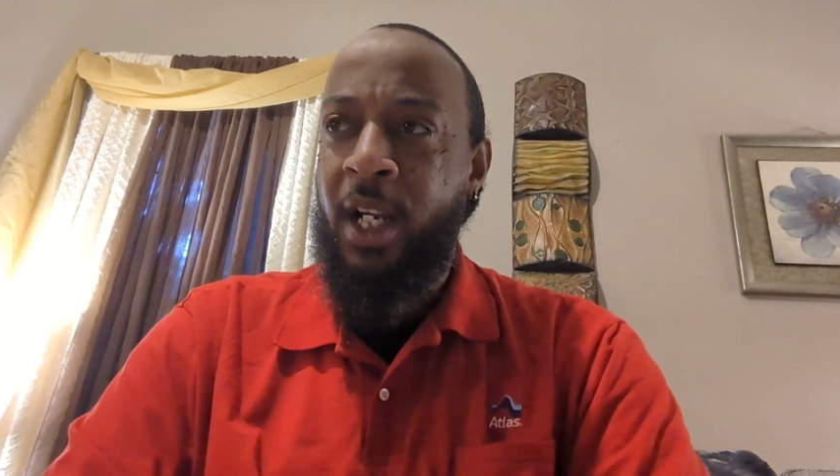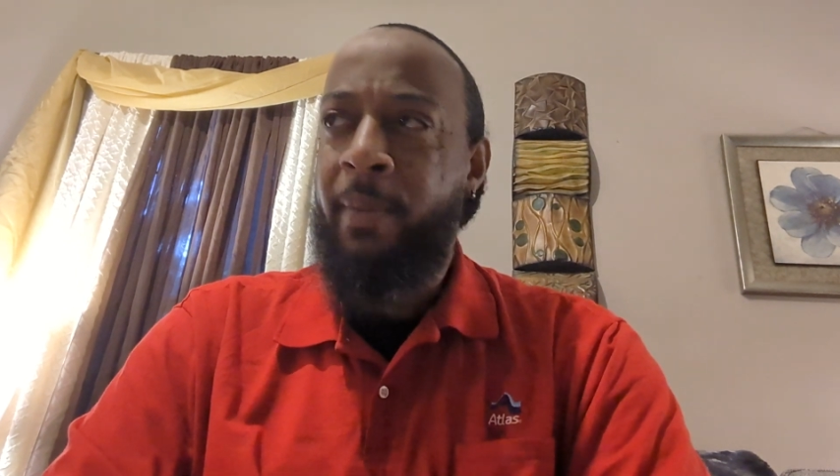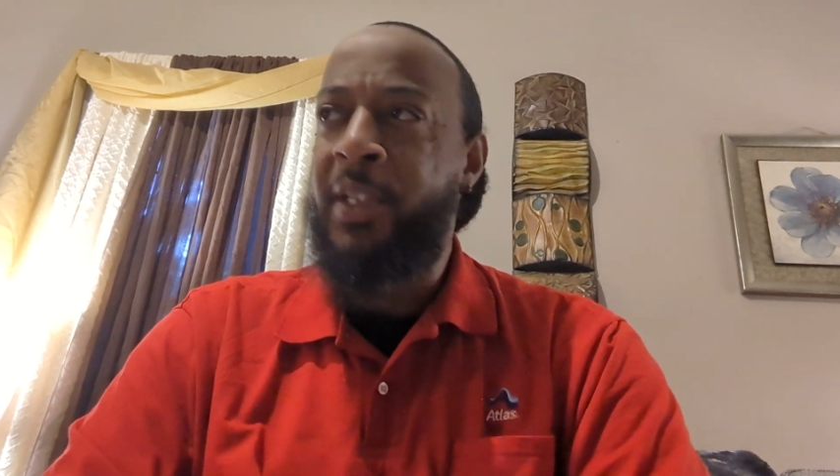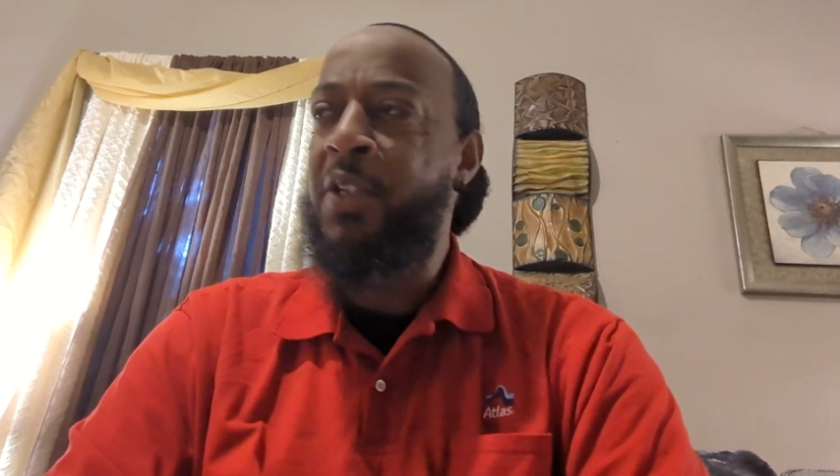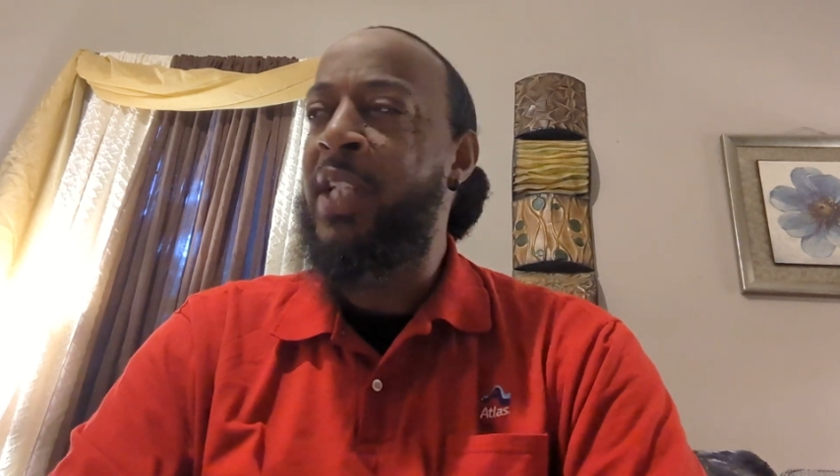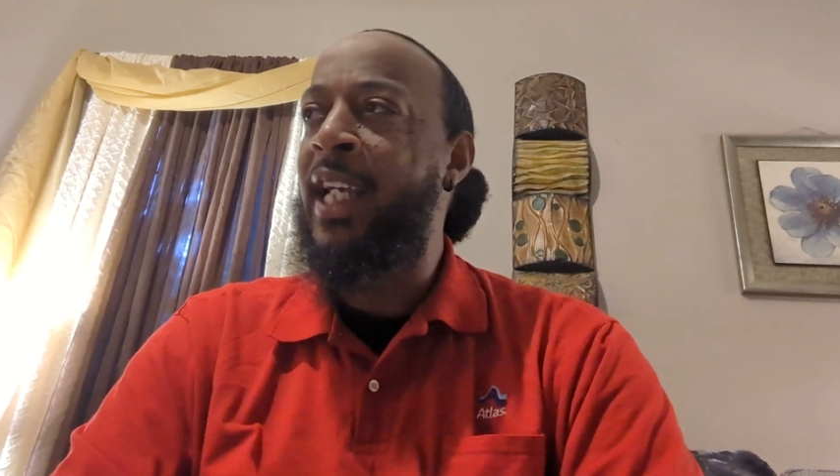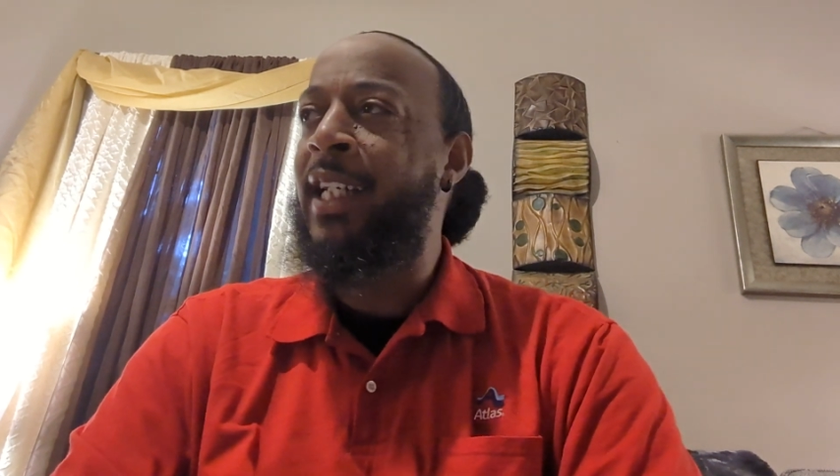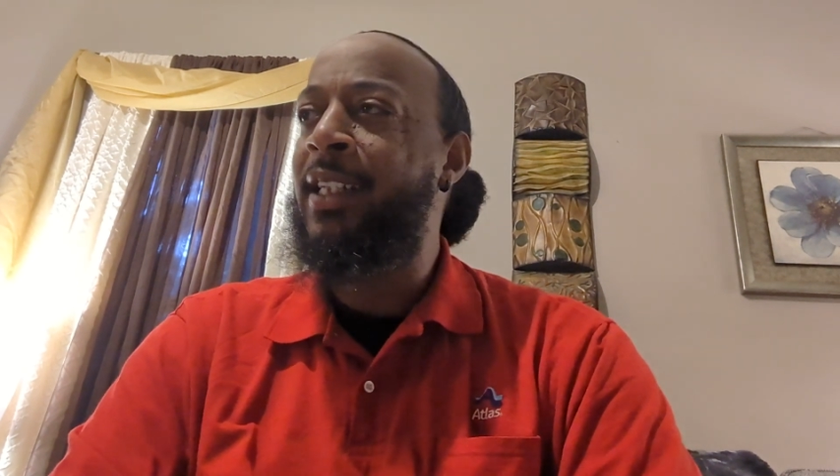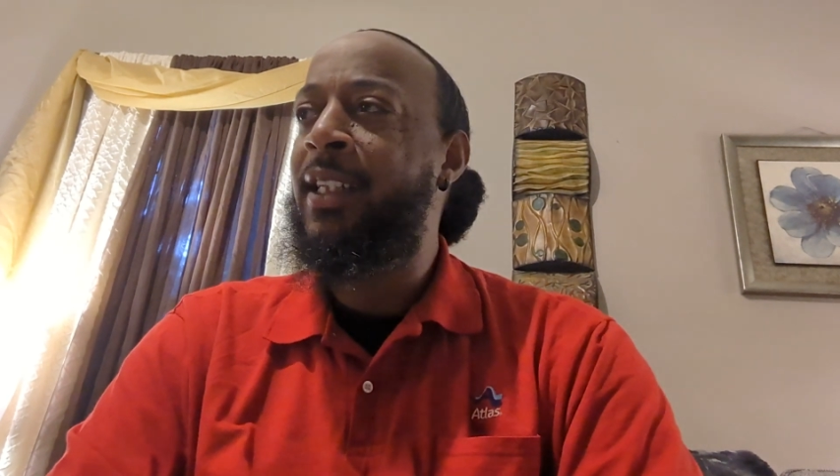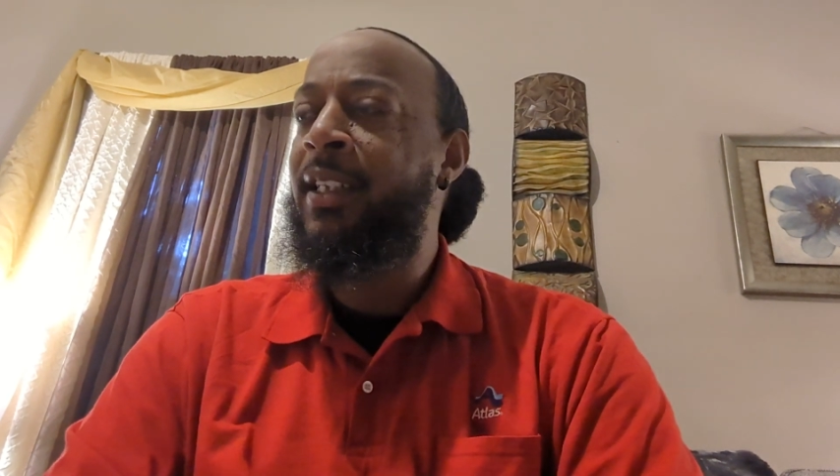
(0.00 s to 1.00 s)
But you
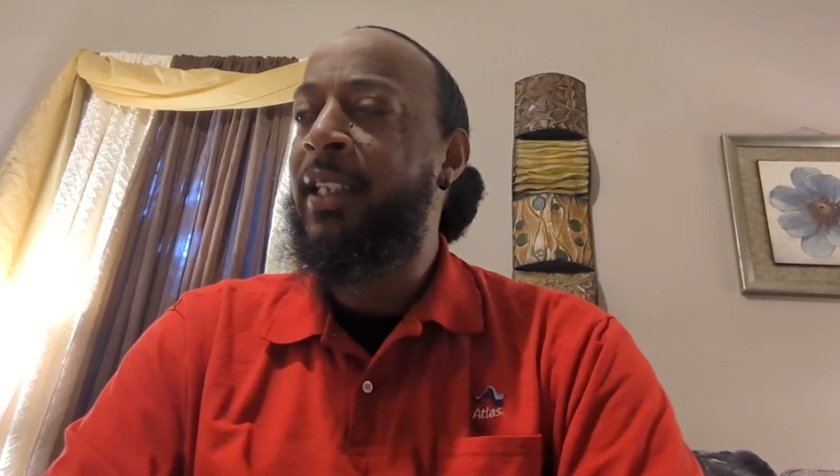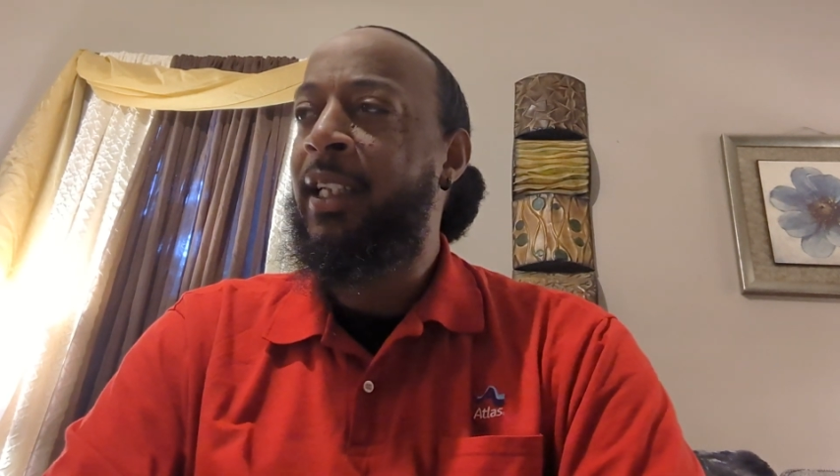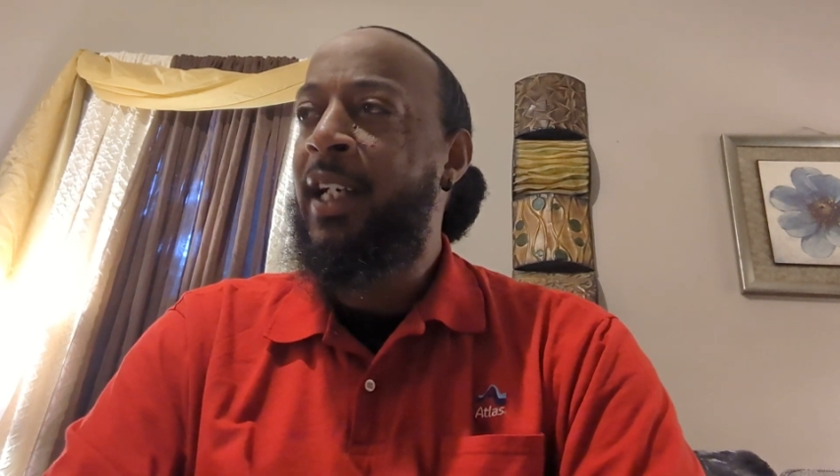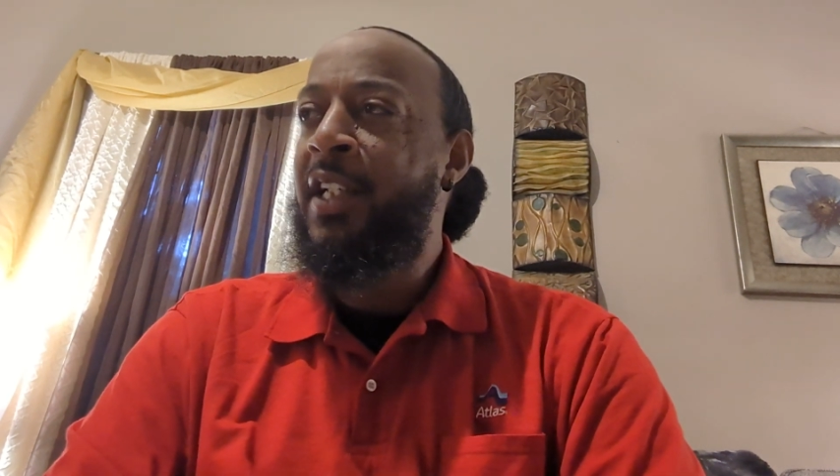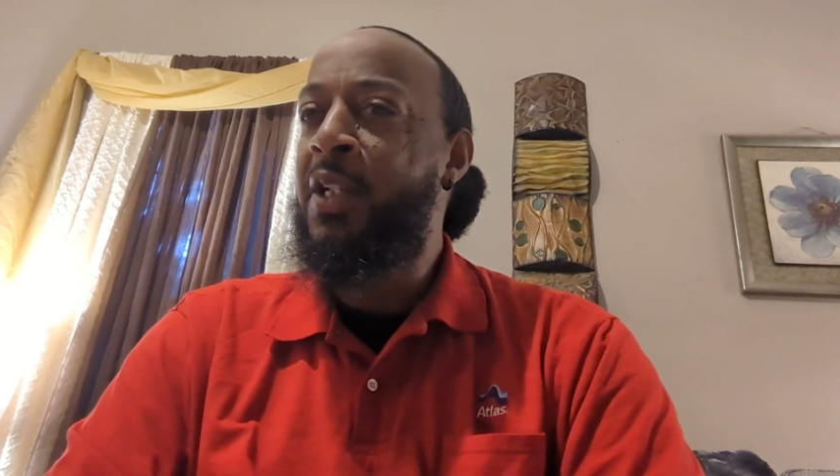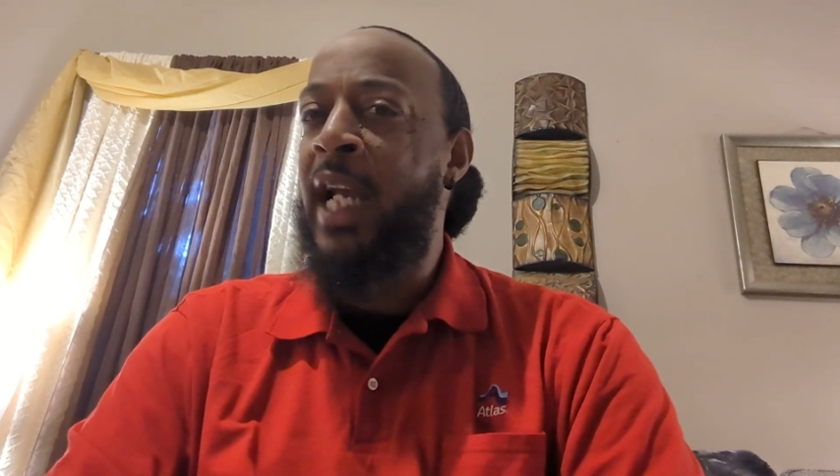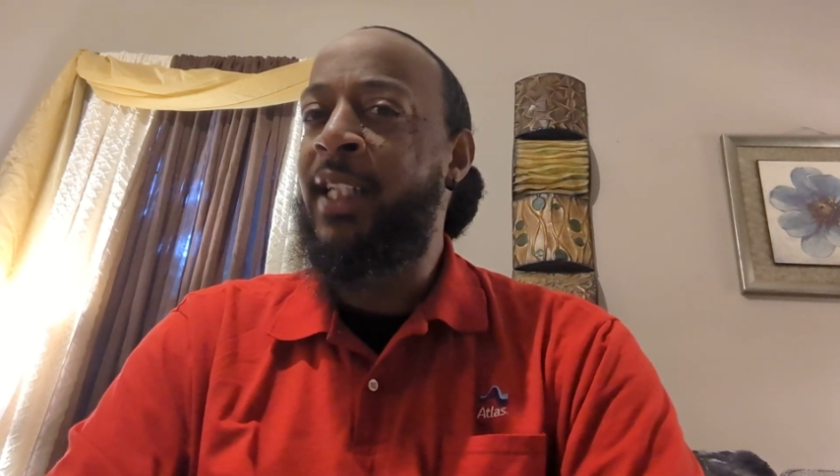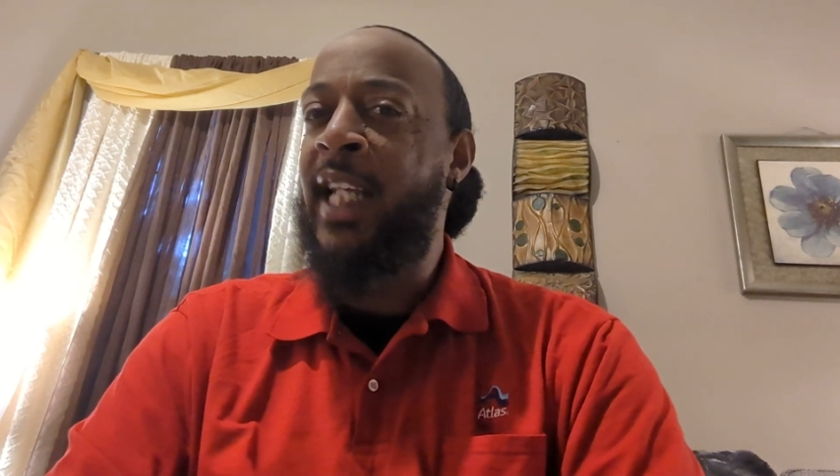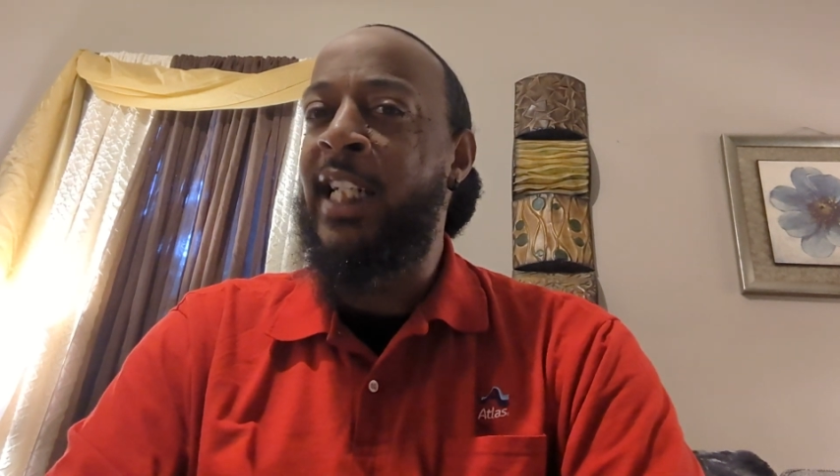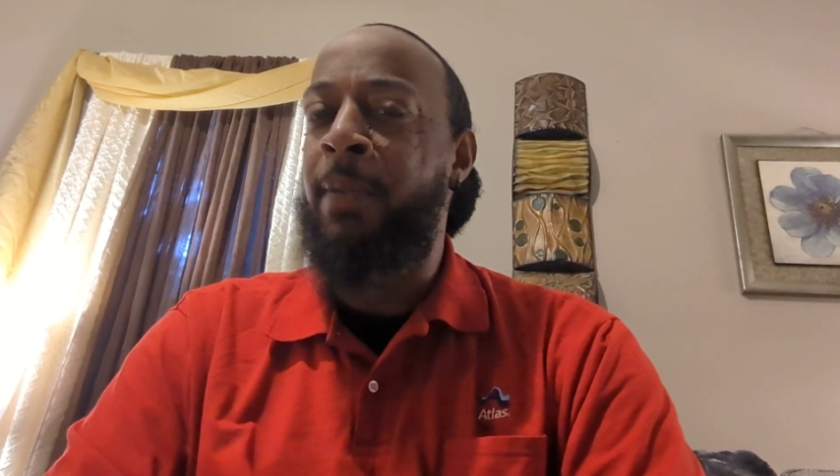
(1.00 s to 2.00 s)
said you can't
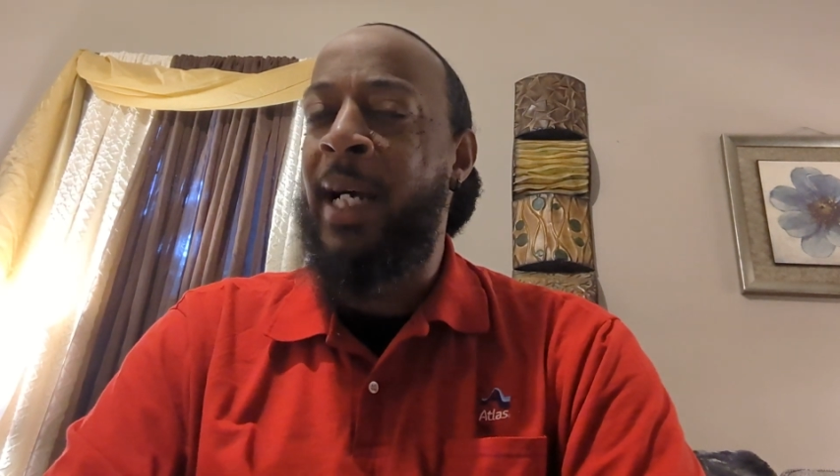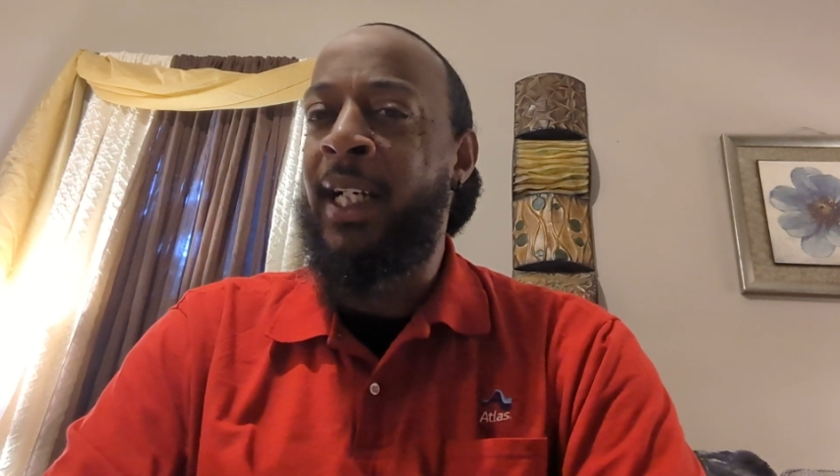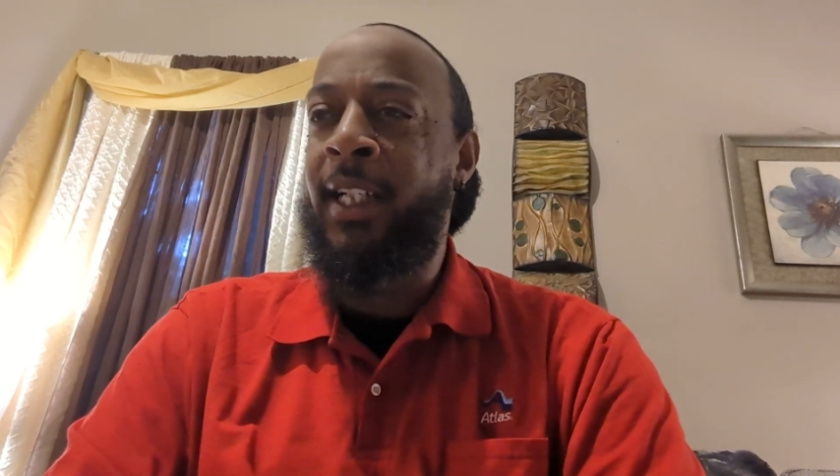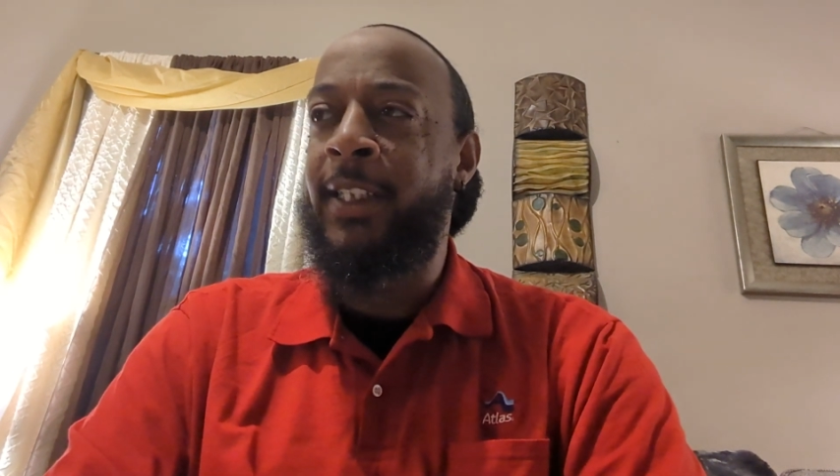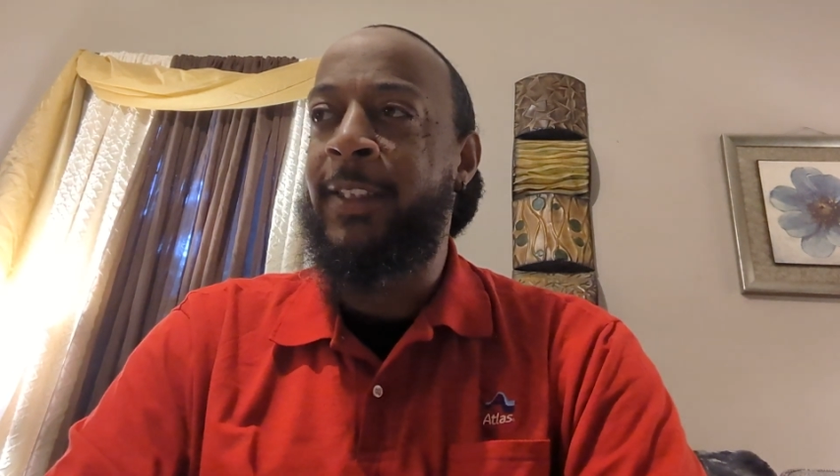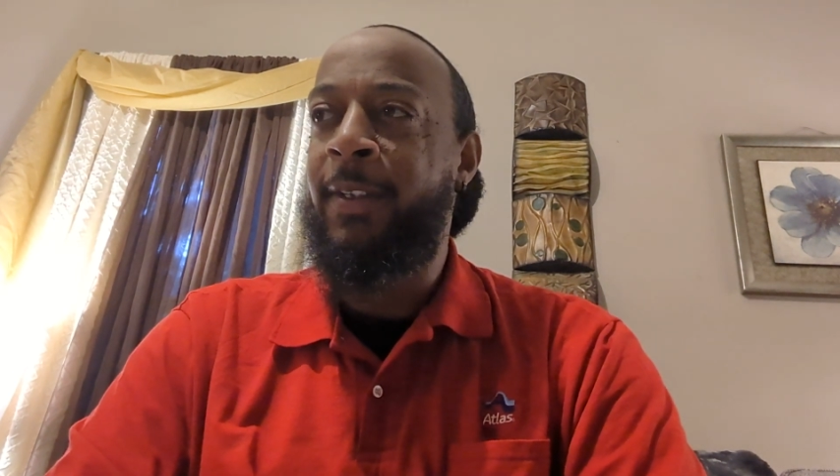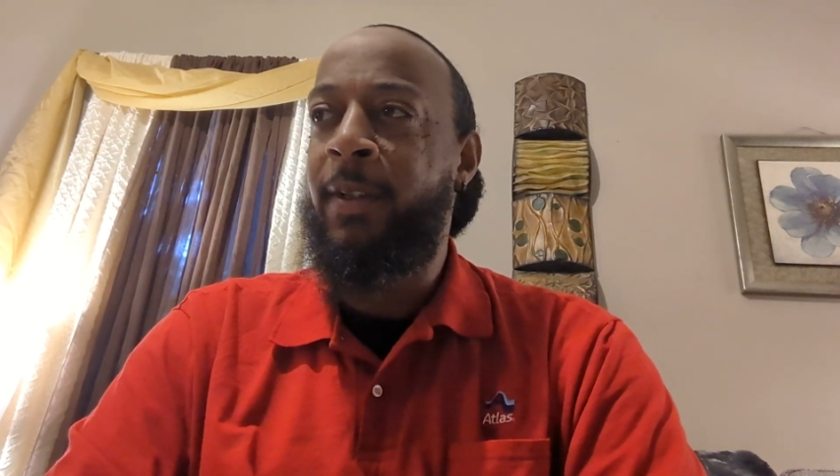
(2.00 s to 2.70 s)
say nobody else.